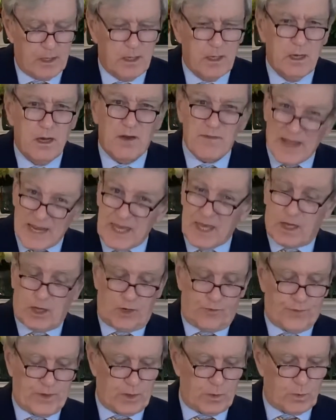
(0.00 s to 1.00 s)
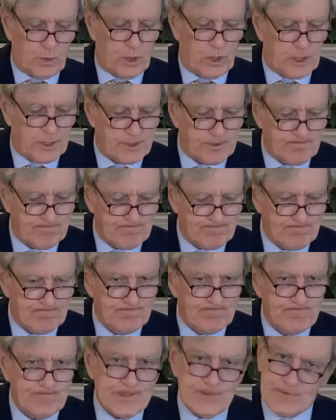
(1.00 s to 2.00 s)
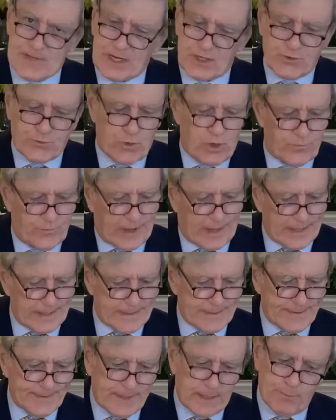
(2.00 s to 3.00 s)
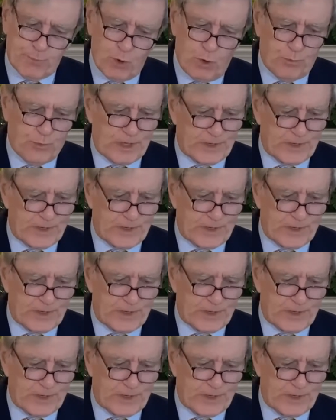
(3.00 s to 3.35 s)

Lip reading: of any country in the world. Isn't that extraordinary and appropriate?